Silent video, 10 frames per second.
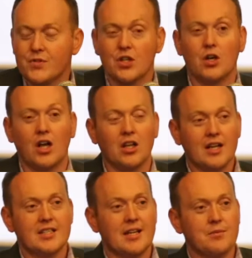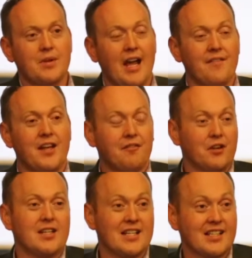So a lot of times we have that
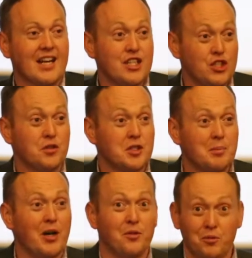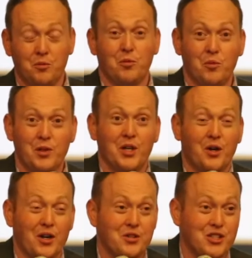front desk, and I joked about, you
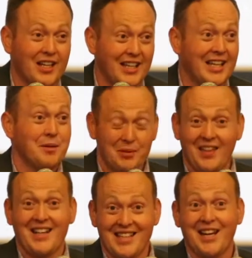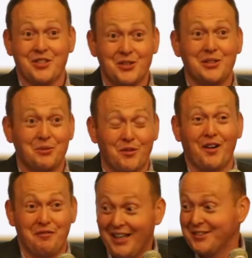know, are you checking in? But that's actually an
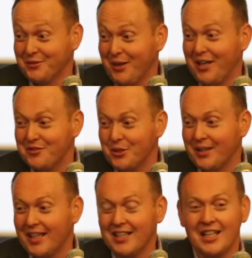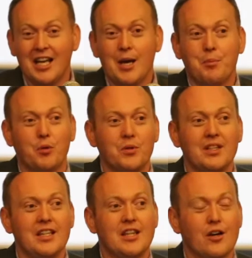effective way of doing it. But
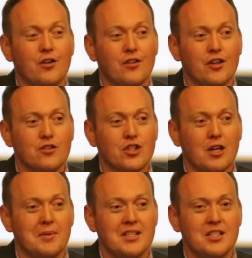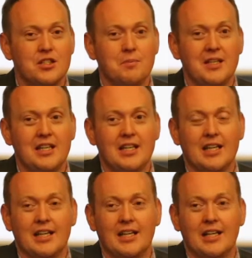really their job isn't to be
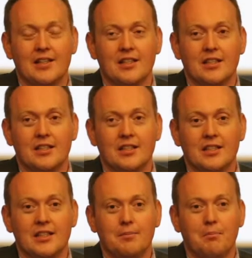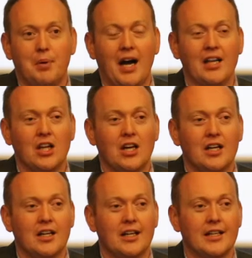the
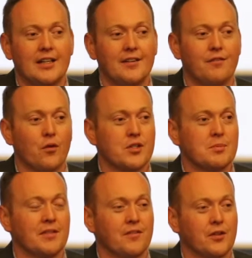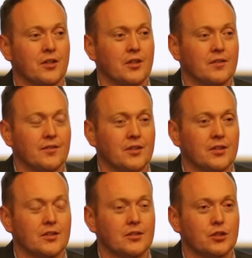bylaw enforcement
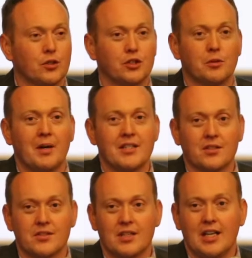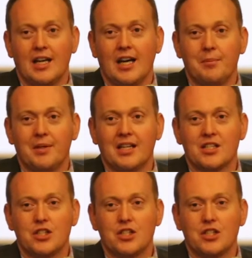for short-term rentals, because